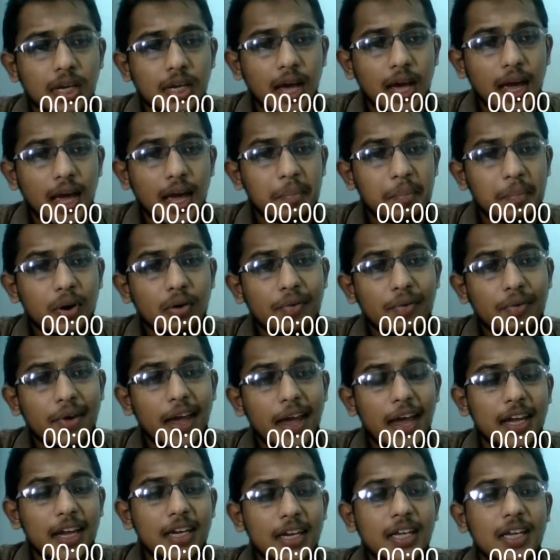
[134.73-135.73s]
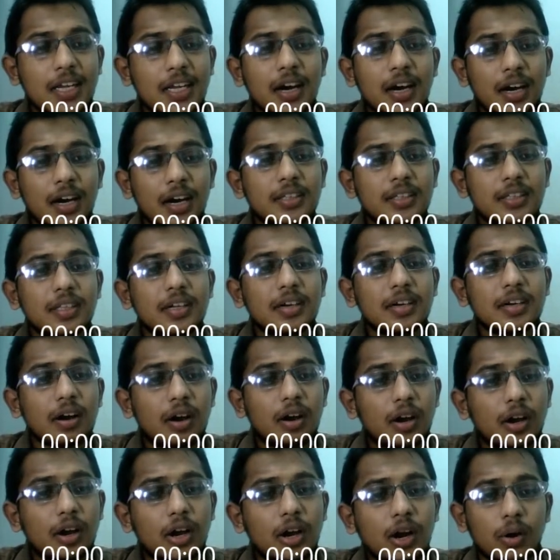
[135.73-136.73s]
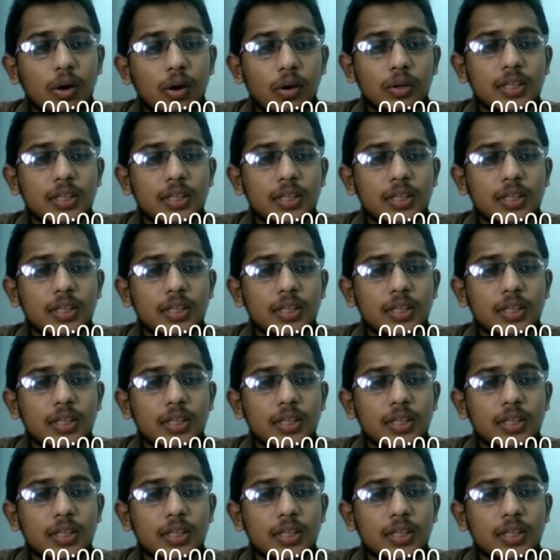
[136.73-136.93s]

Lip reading: above any other law.